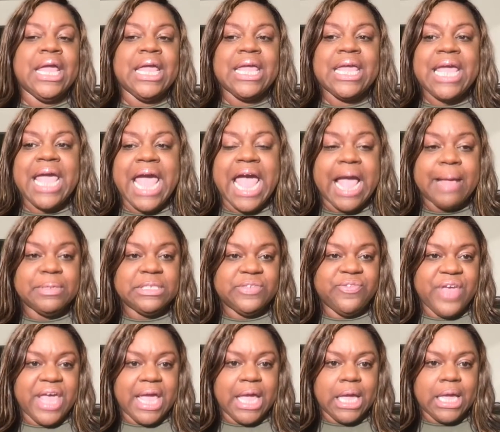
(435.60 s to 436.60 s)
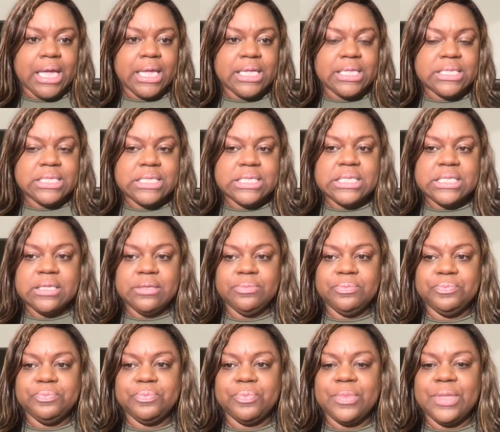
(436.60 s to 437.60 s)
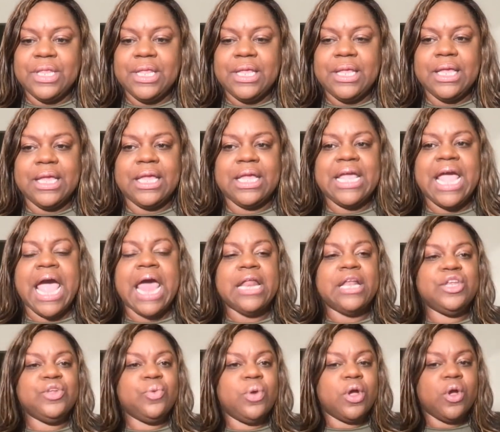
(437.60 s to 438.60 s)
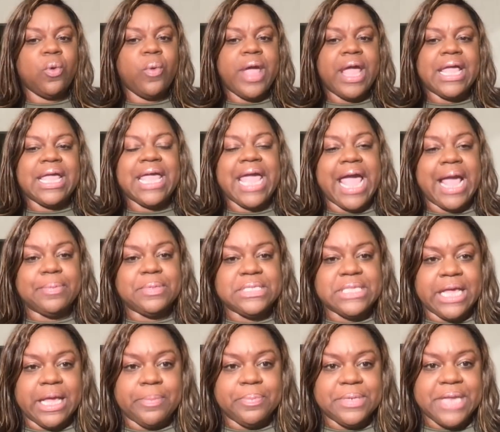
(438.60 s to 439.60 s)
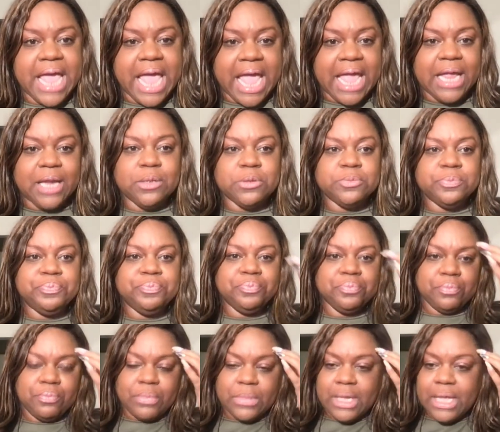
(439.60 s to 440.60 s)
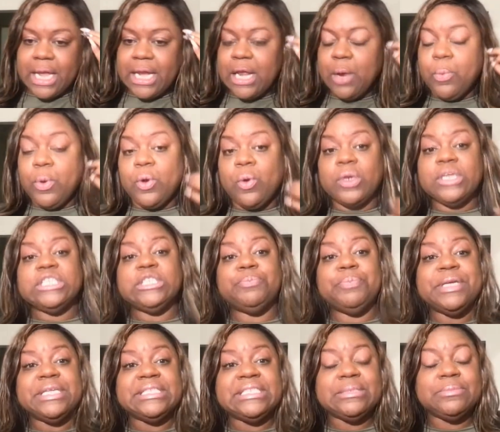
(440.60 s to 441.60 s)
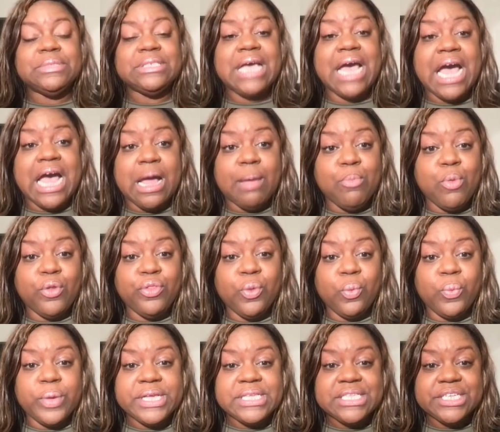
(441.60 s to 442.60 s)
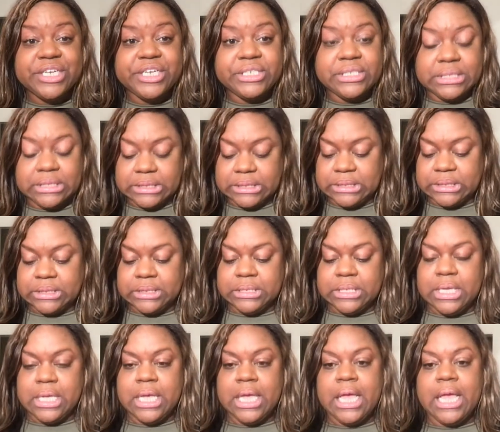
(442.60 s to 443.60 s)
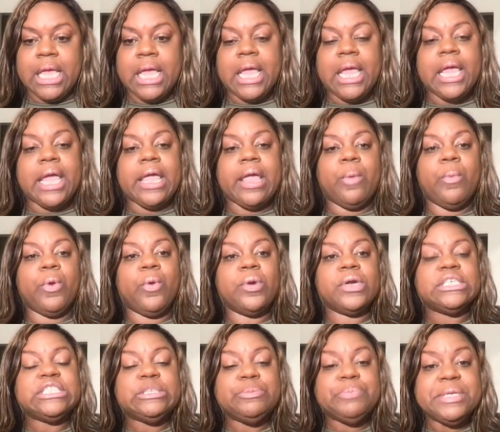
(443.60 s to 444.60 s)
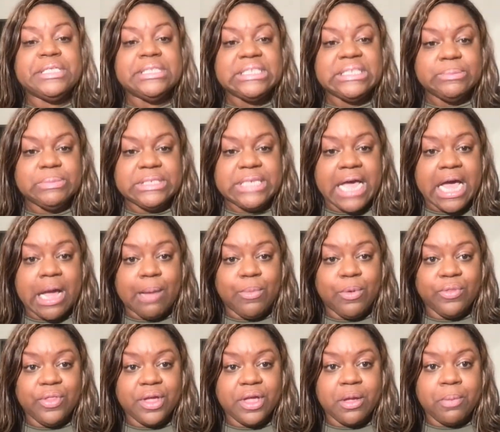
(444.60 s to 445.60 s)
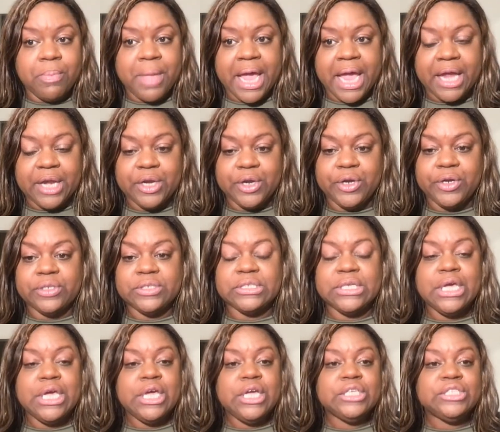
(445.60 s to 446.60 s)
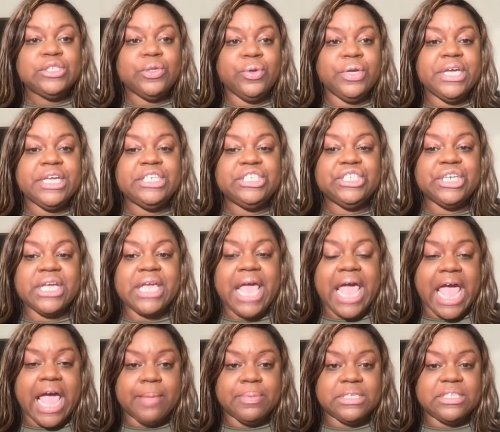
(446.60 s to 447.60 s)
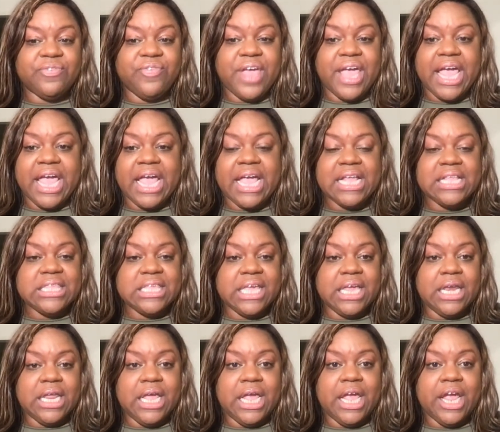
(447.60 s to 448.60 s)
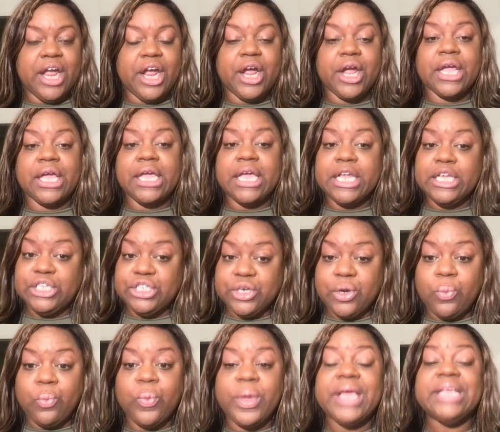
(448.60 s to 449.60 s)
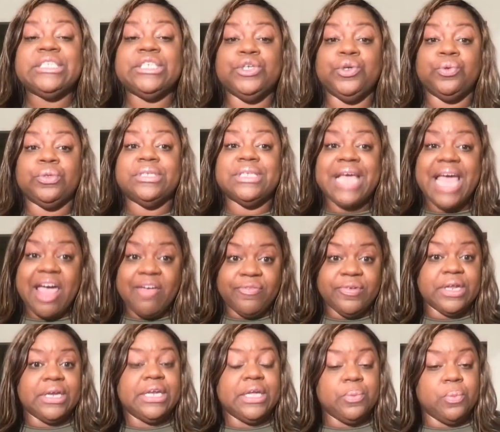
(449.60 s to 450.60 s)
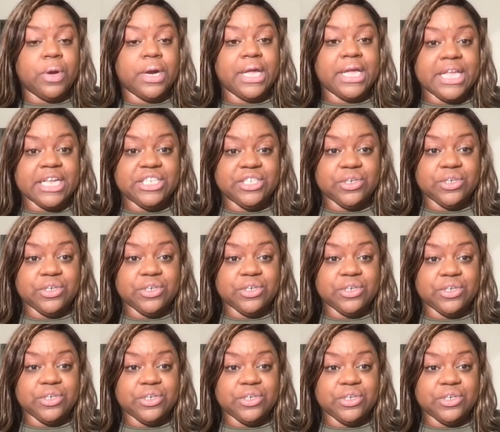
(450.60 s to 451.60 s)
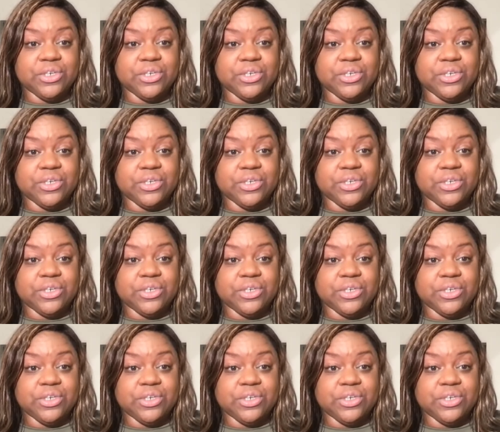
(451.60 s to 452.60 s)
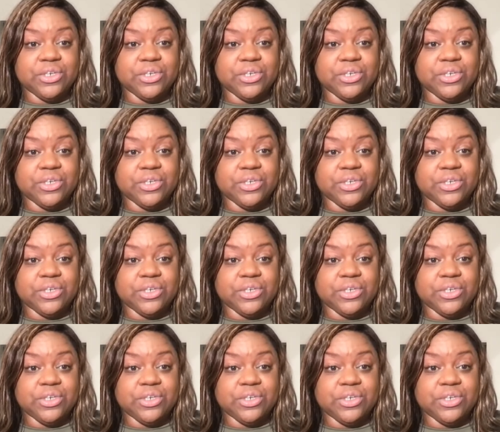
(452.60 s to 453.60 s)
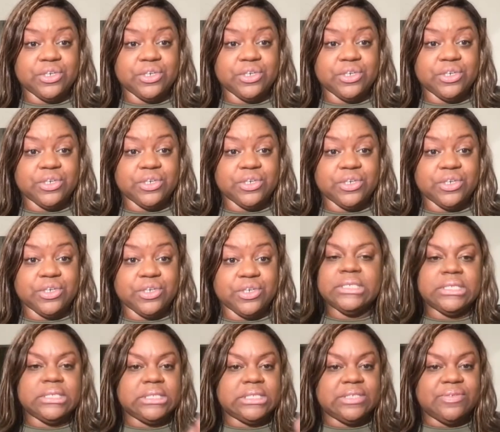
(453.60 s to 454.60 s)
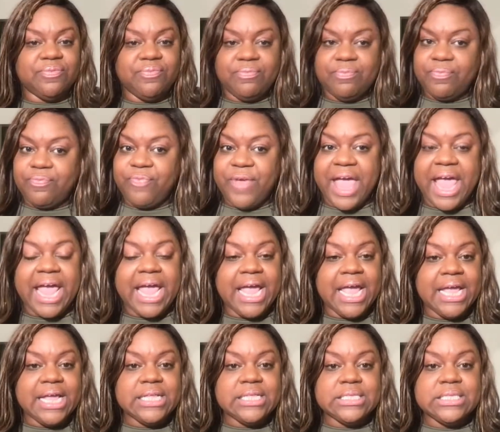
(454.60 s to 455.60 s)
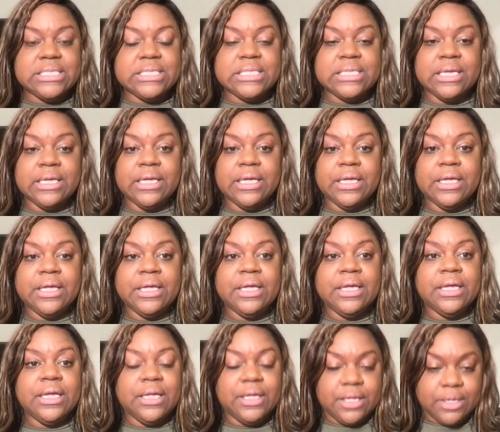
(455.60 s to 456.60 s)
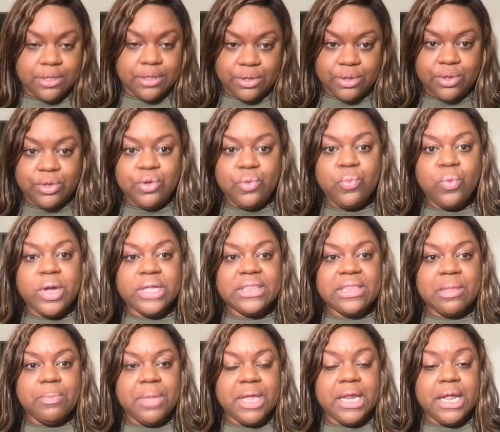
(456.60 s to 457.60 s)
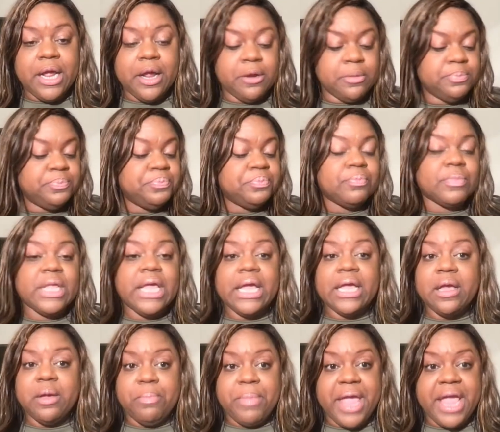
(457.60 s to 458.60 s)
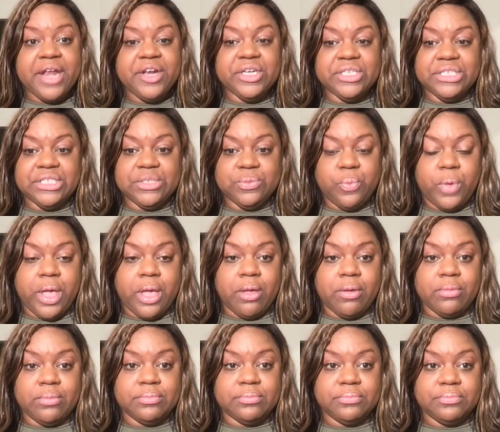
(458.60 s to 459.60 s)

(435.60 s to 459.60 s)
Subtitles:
Caps fans, got to do a quick Caps update, and then we're going to spend some time on the Wizards. And we're going to spend some time on the Commanders. So get your Caps fans in here. Get your Wizards. You definitely want to get your Wizards. Wizards groups, Wizards fans. You want them in here. And Commanders as well.